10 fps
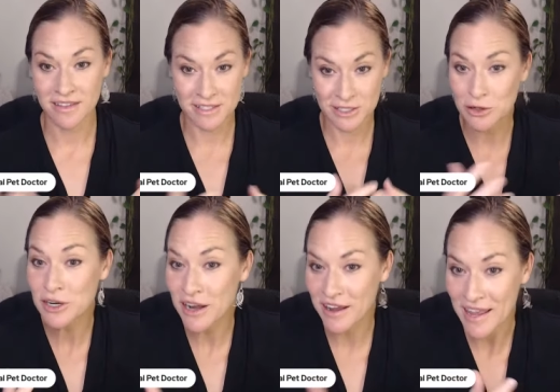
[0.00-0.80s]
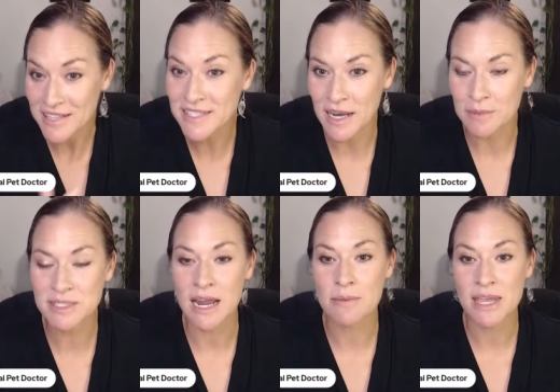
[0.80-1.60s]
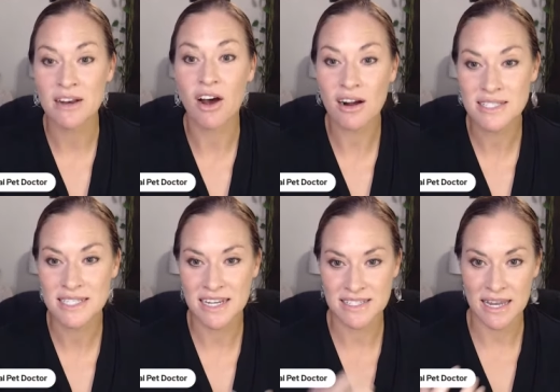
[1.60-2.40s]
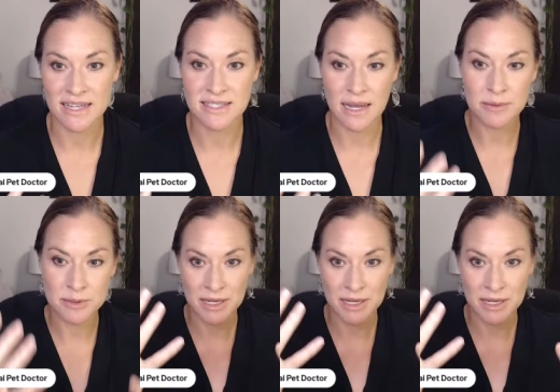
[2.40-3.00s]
certain enzymes, diamine oxidase enzymes,